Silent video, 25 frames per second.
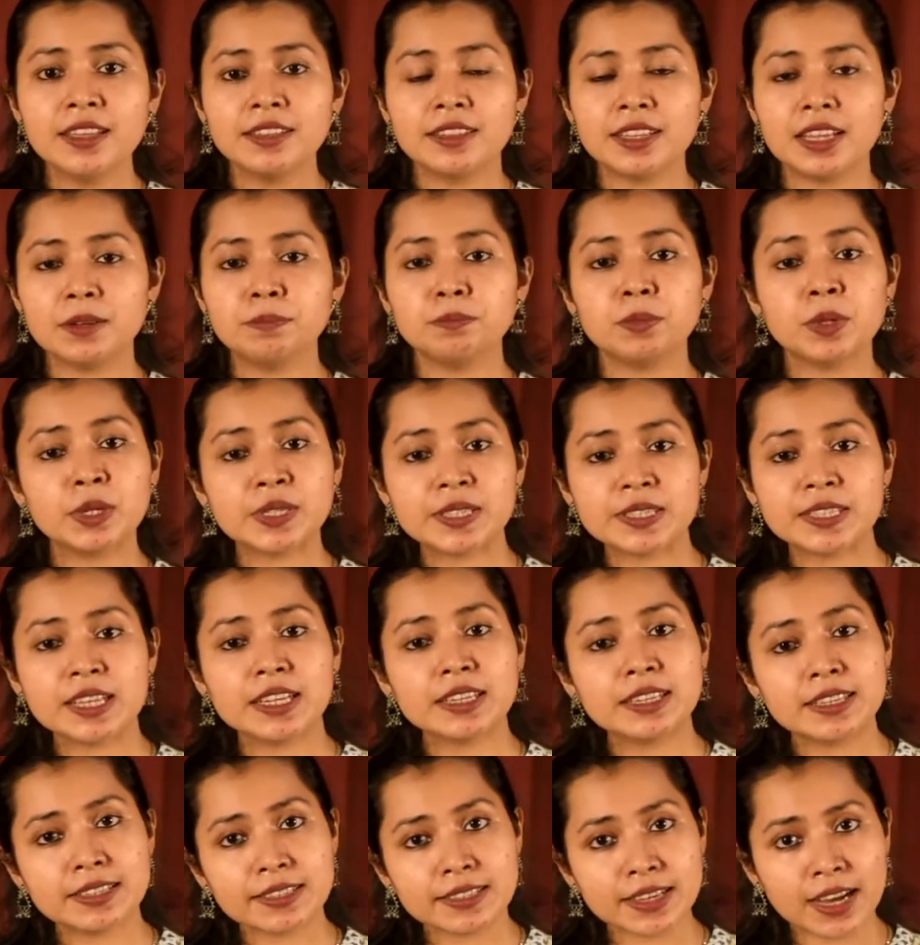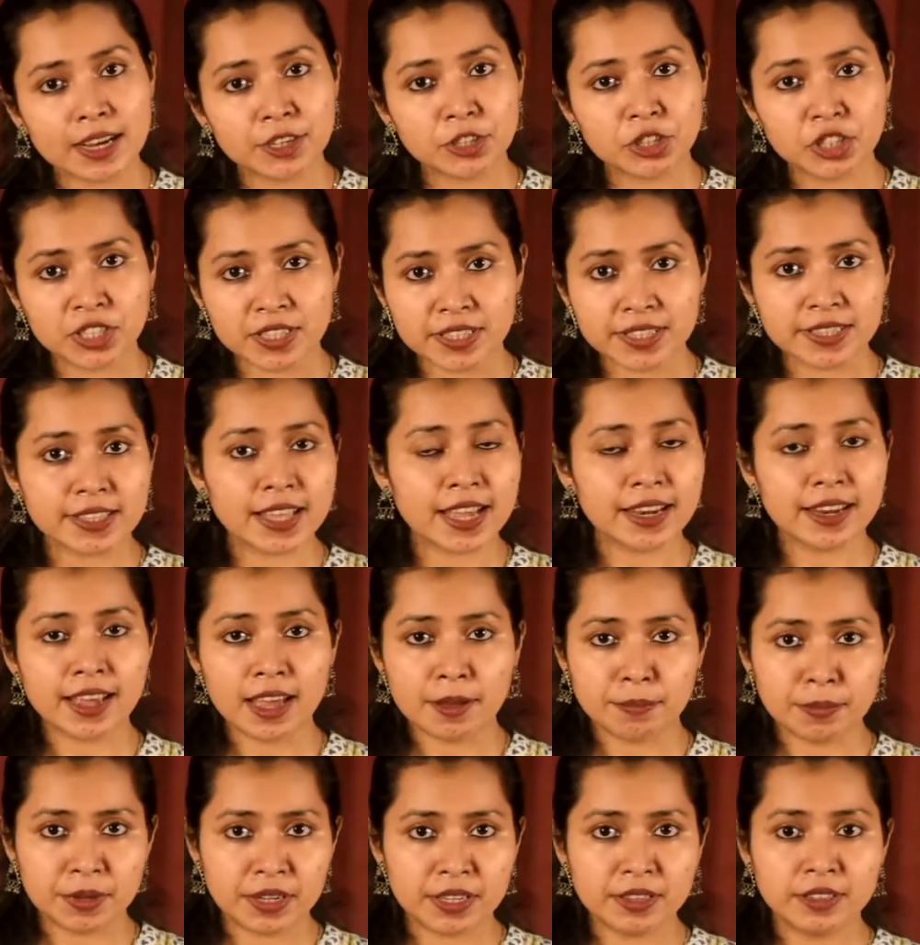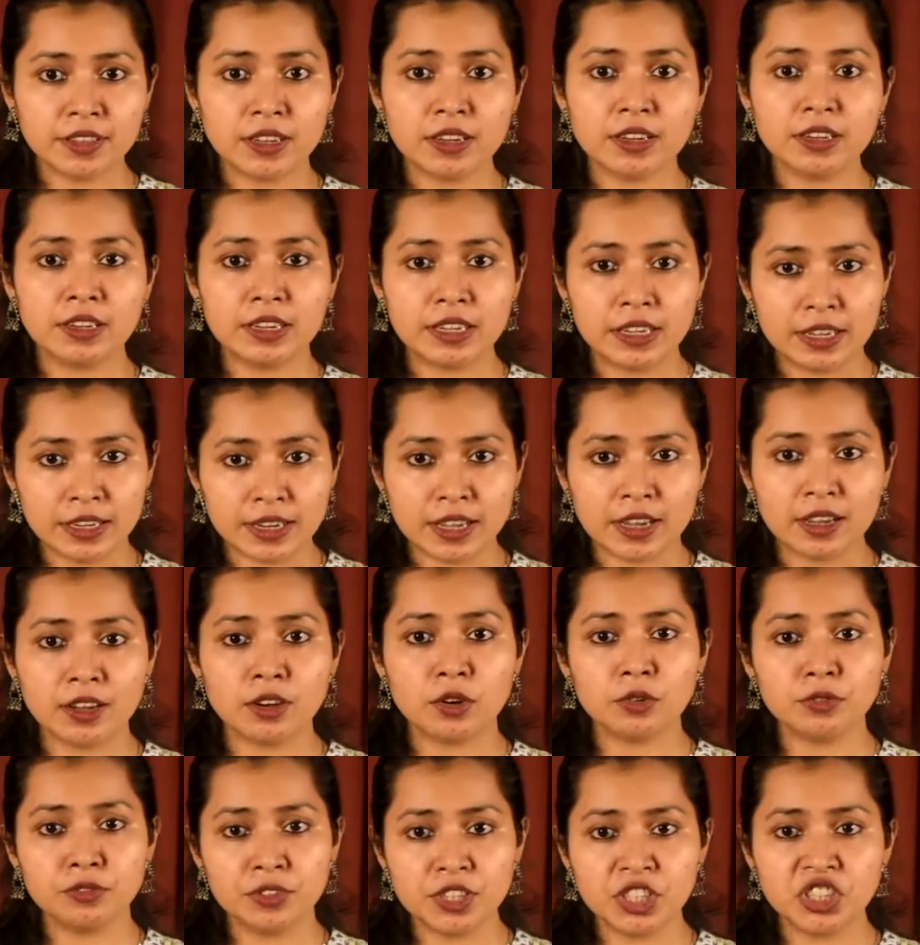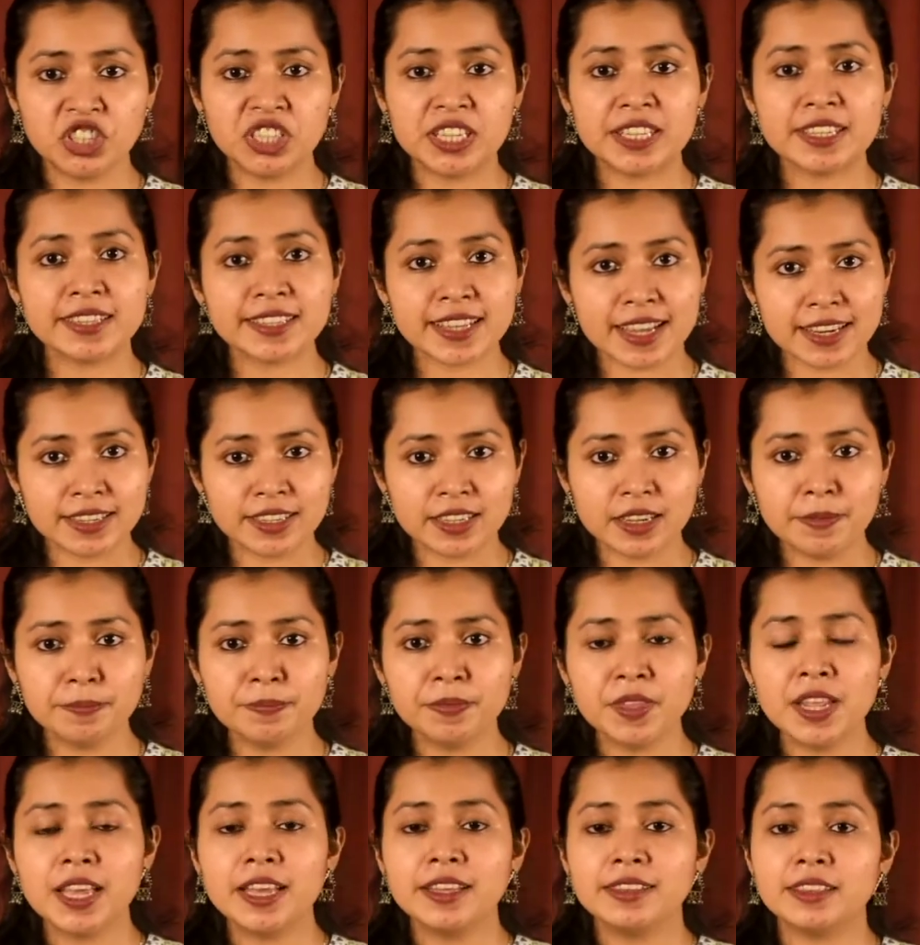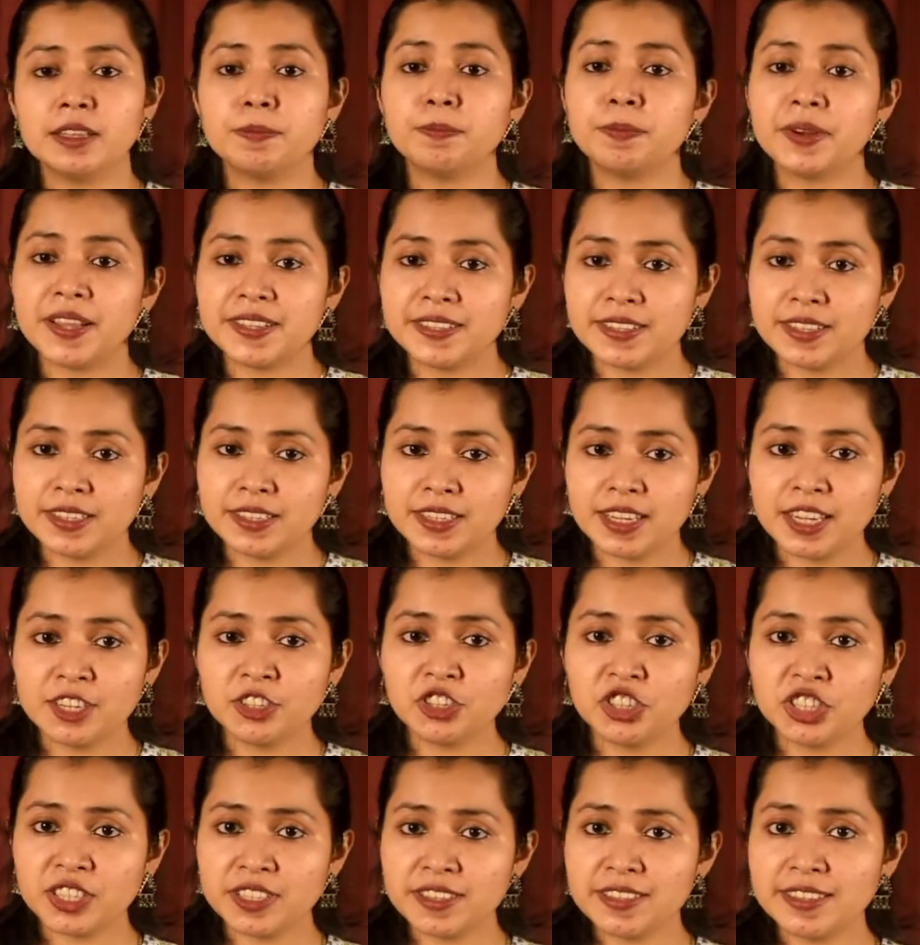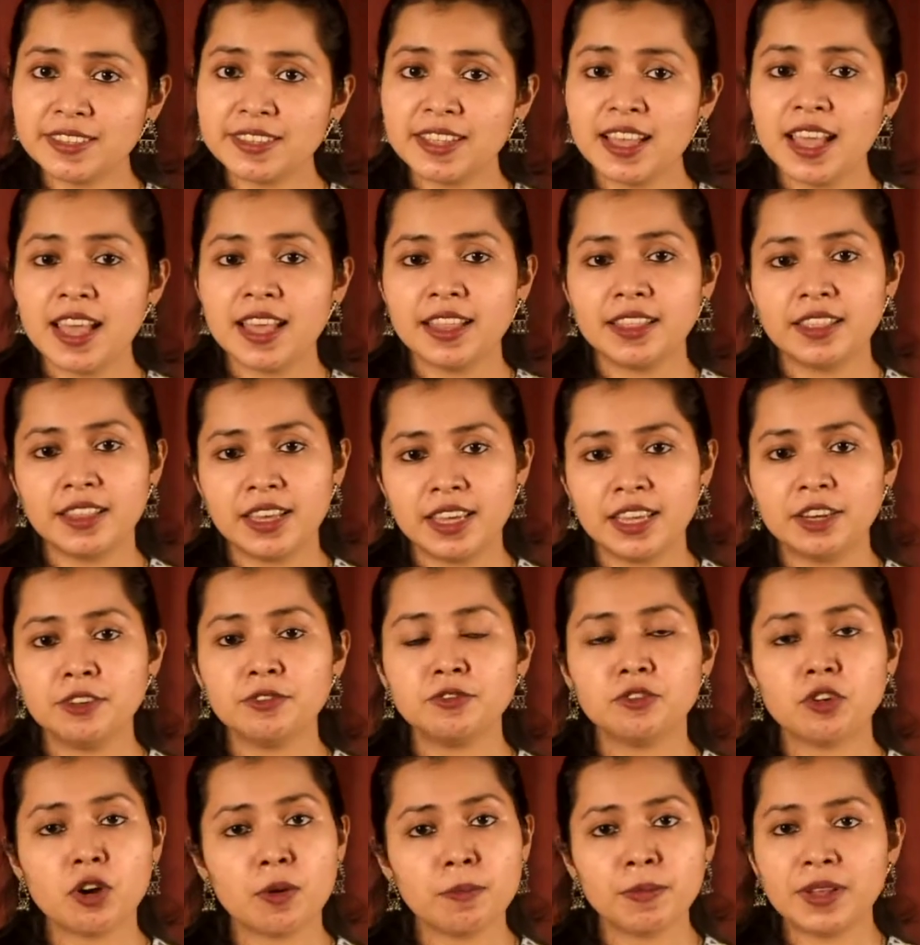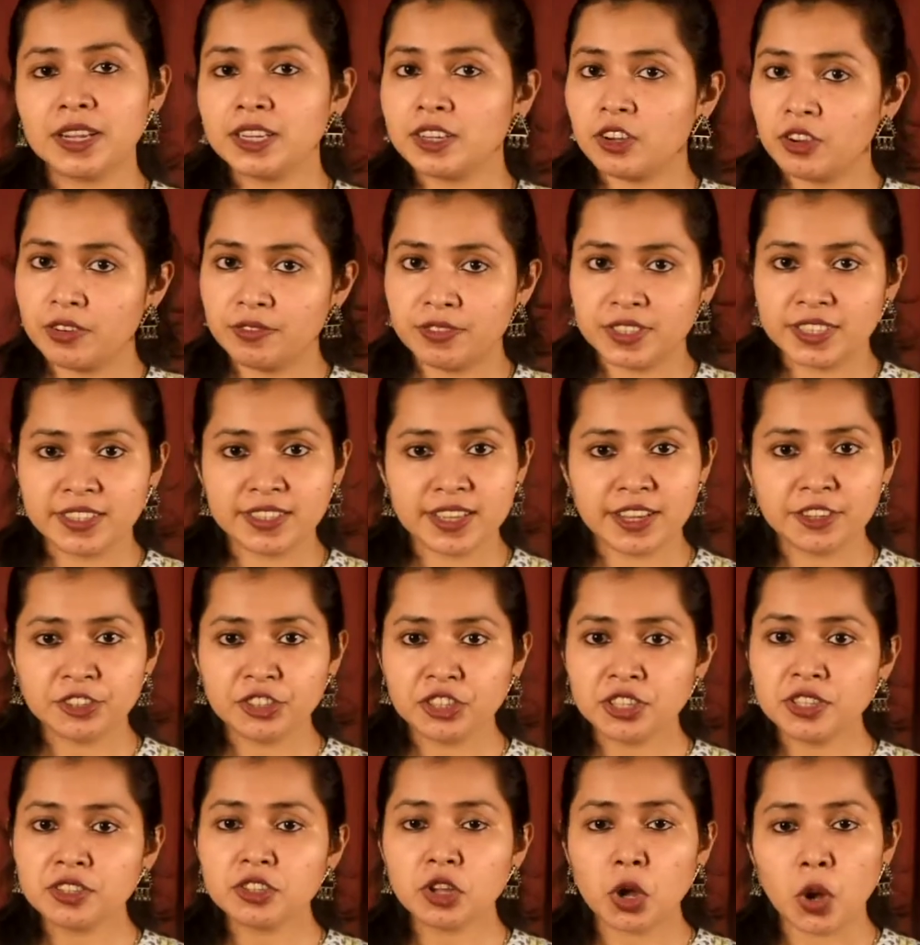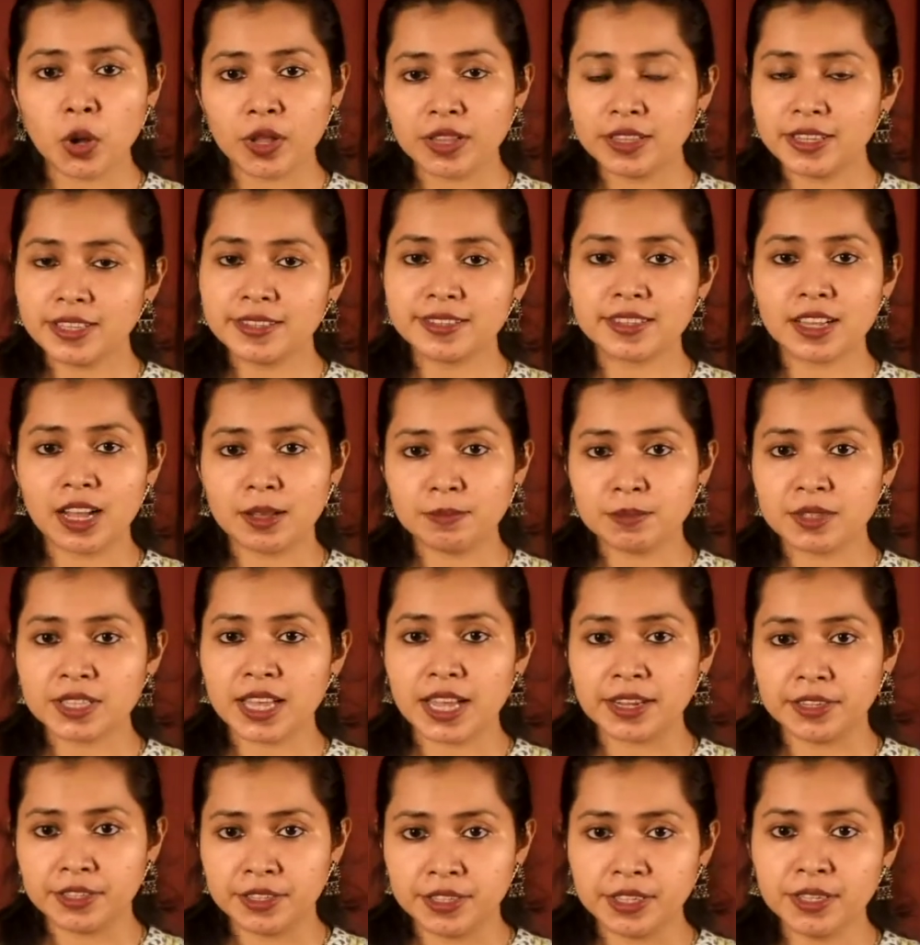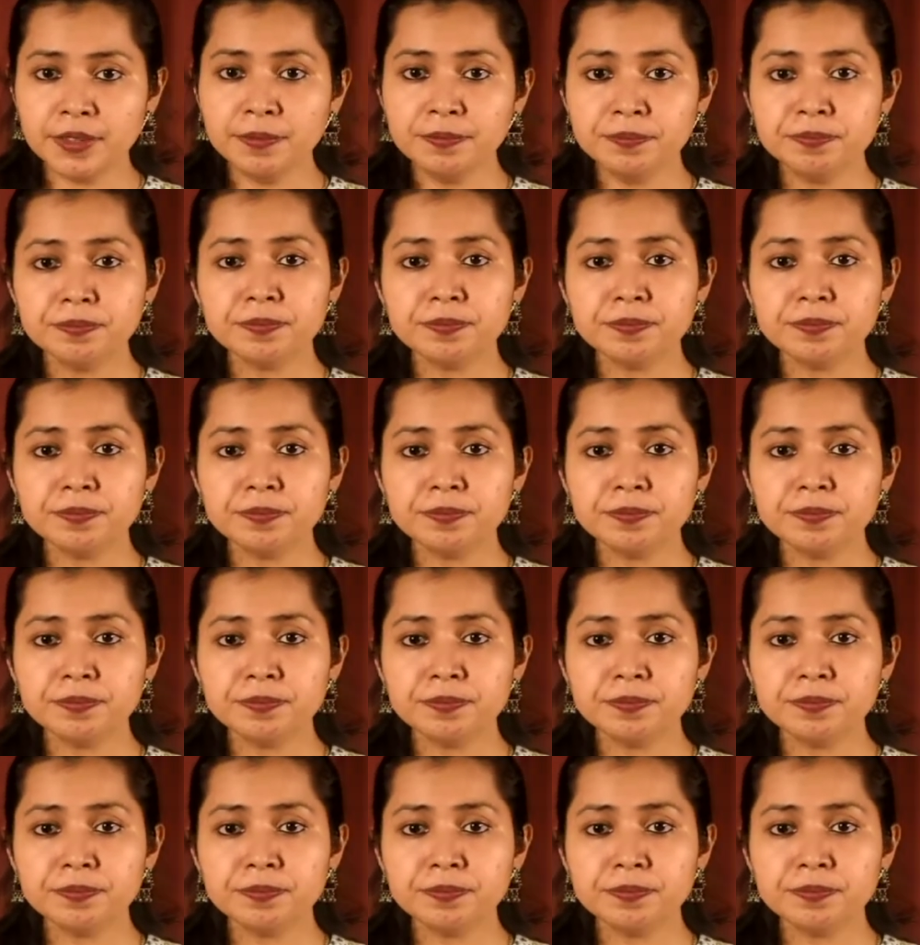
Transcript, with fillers: then personal discussions that happen in an in a official setup, the presentations, the informal conversations, all this comes under